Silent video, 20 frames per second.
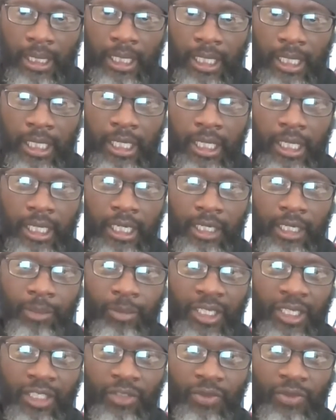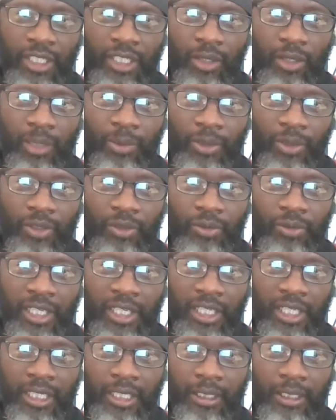I bring this video up on the
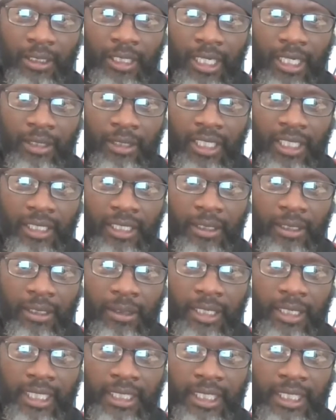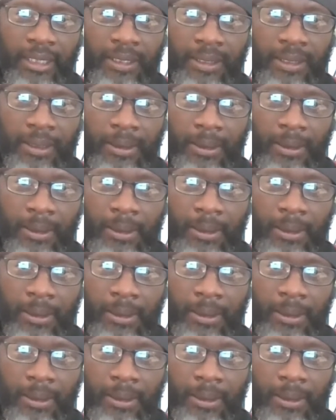screen here. Now take a look at this.